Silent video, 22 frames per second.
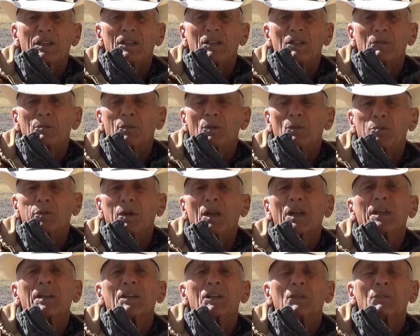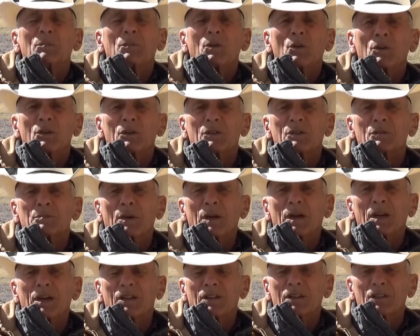an important
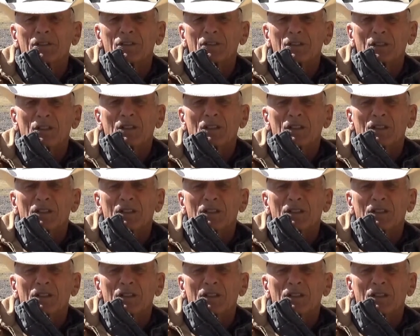part of this